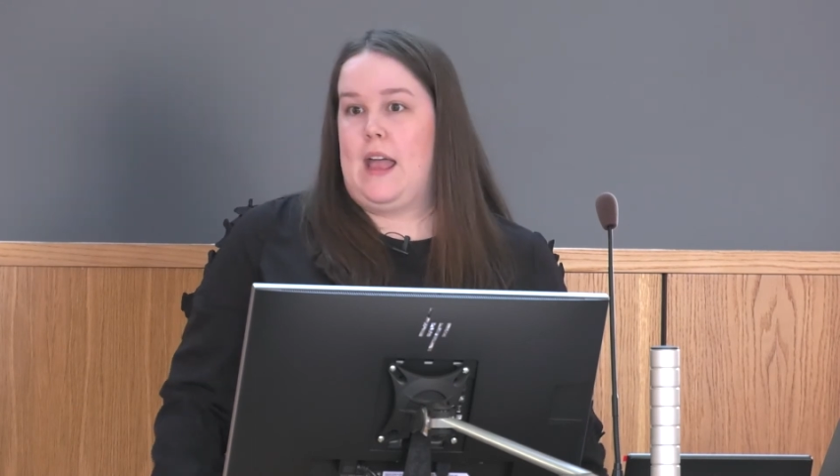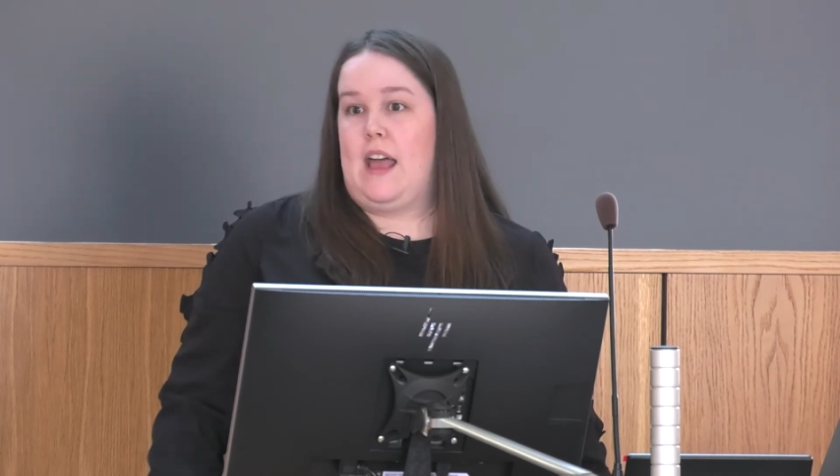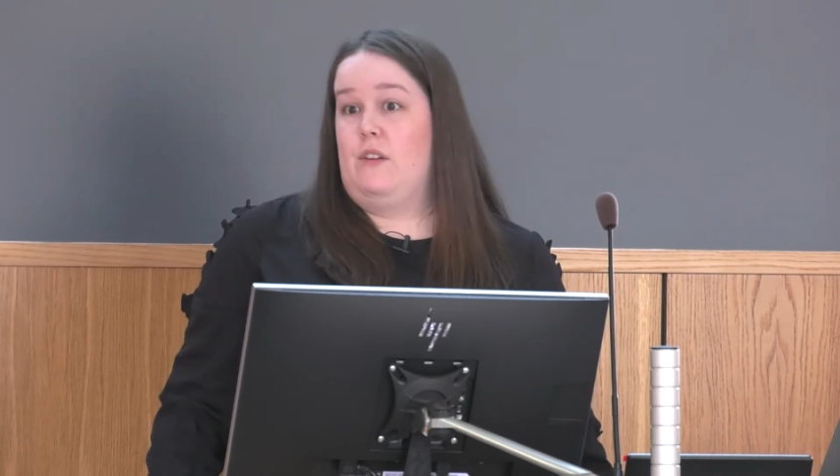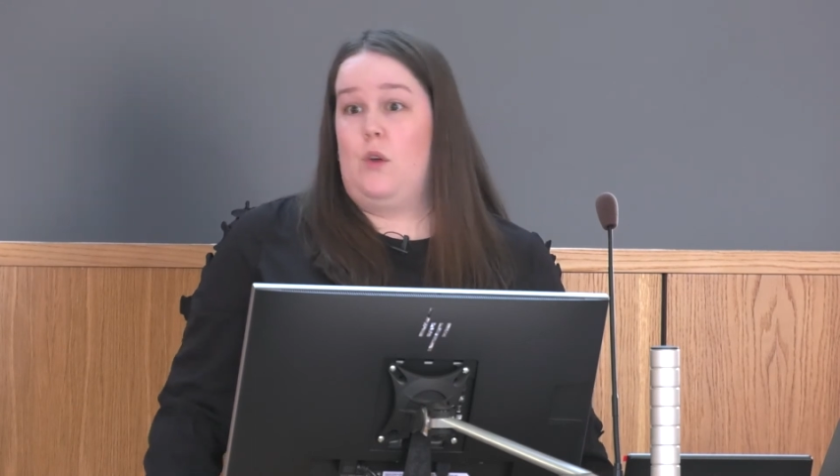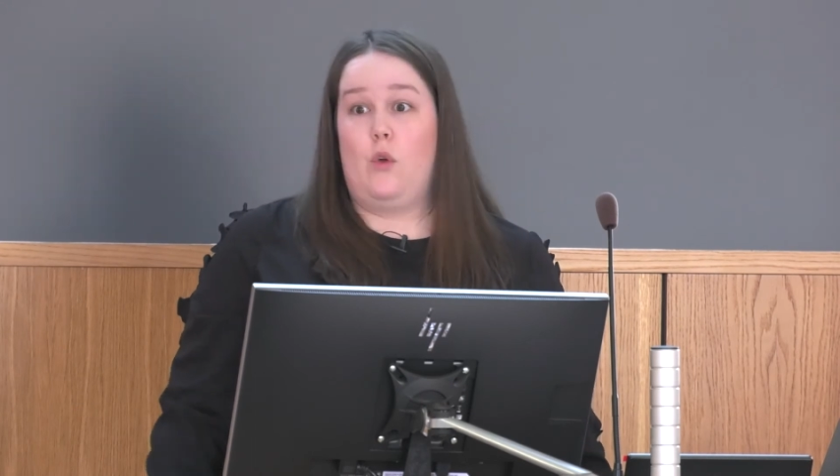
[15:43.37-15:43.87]

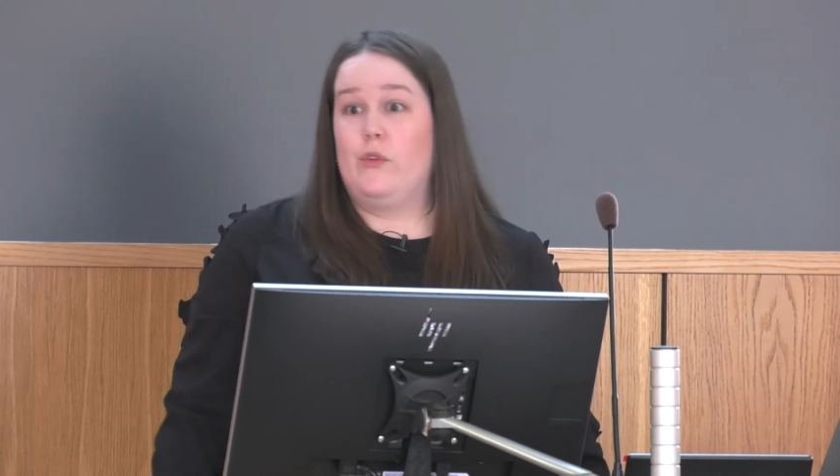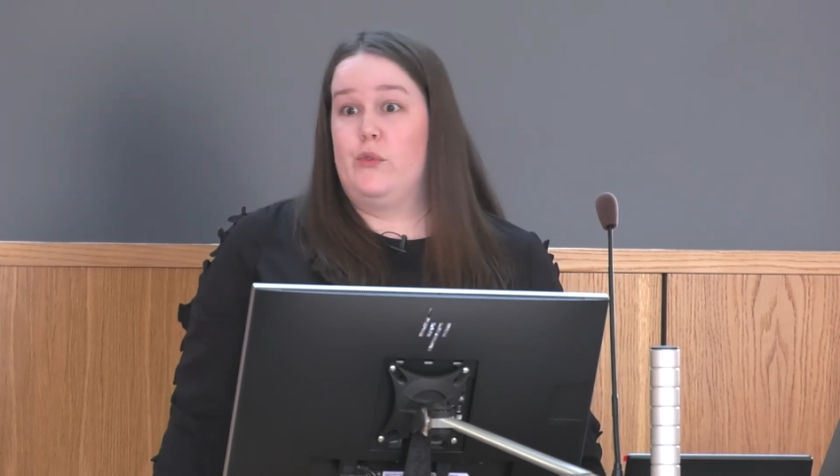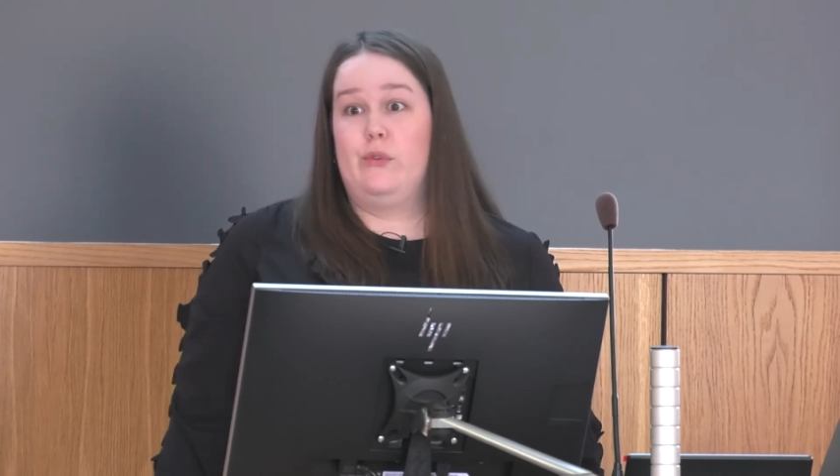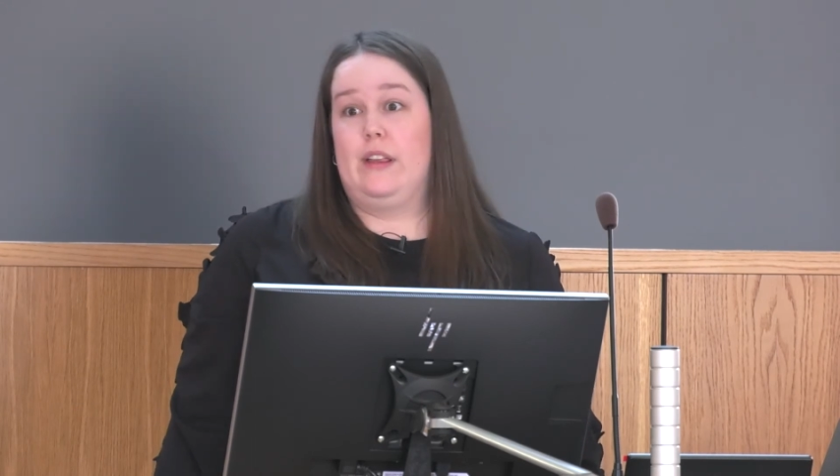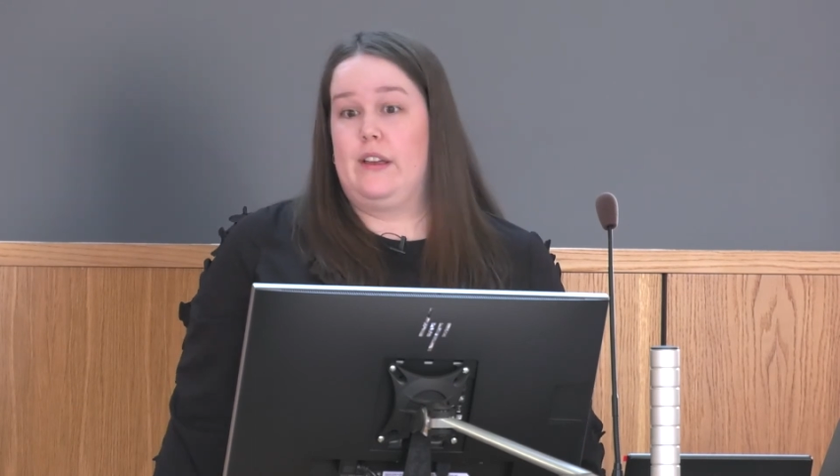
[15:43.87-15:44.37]
it's also
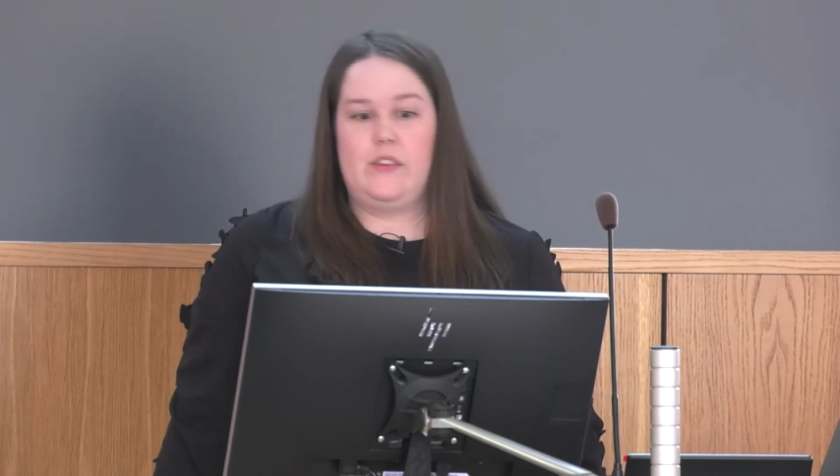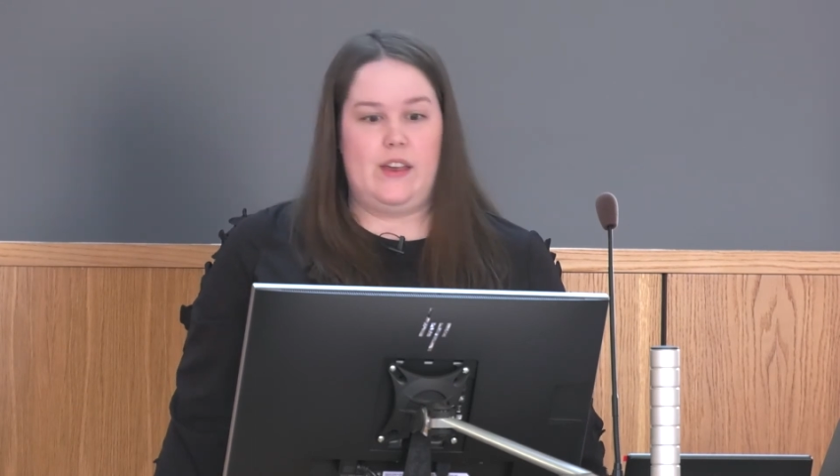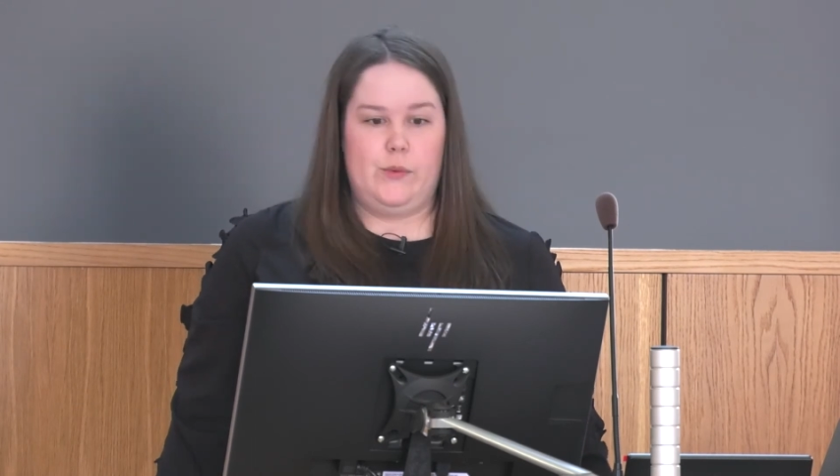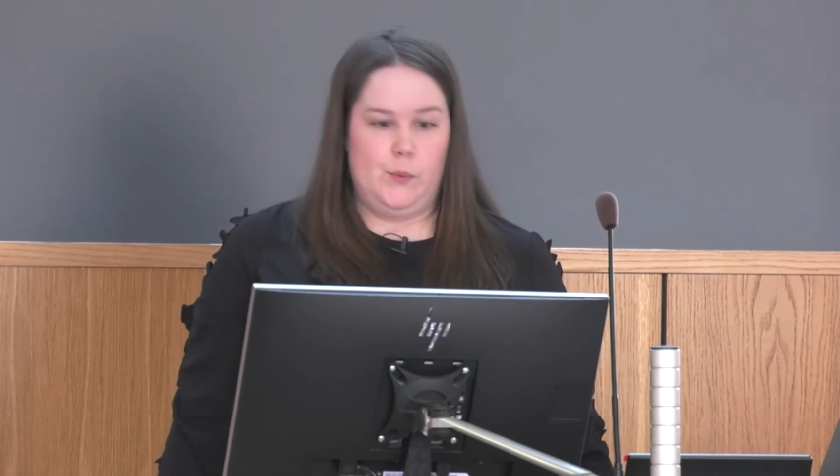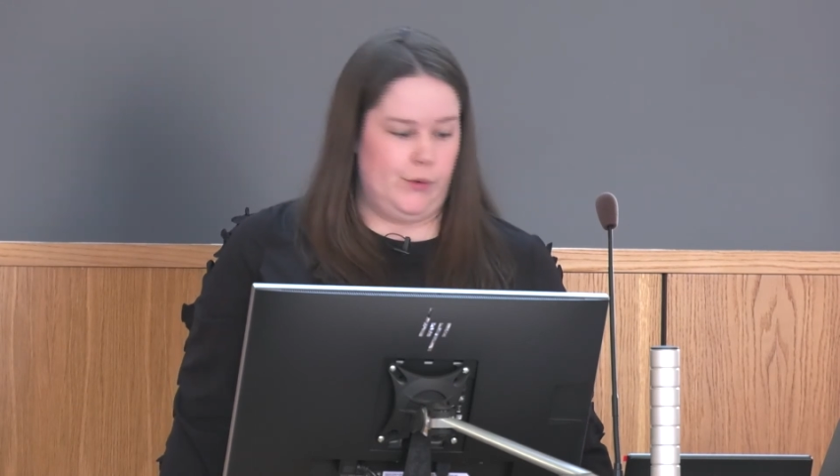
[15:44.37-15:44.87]
really
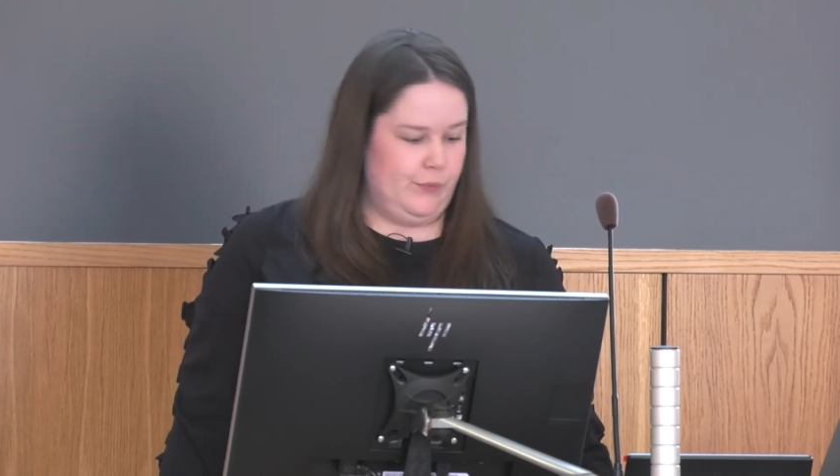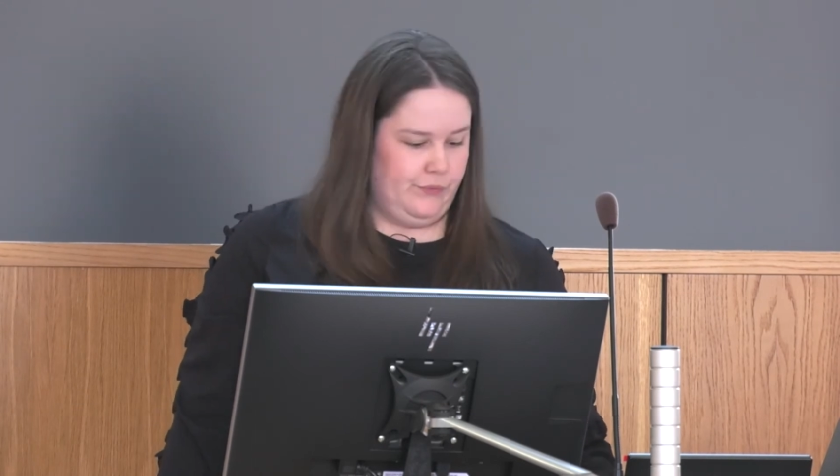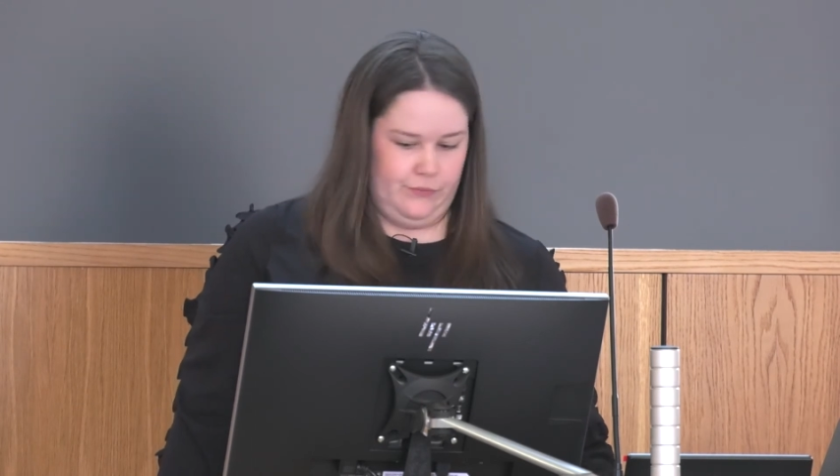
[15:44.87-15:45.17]
accessible.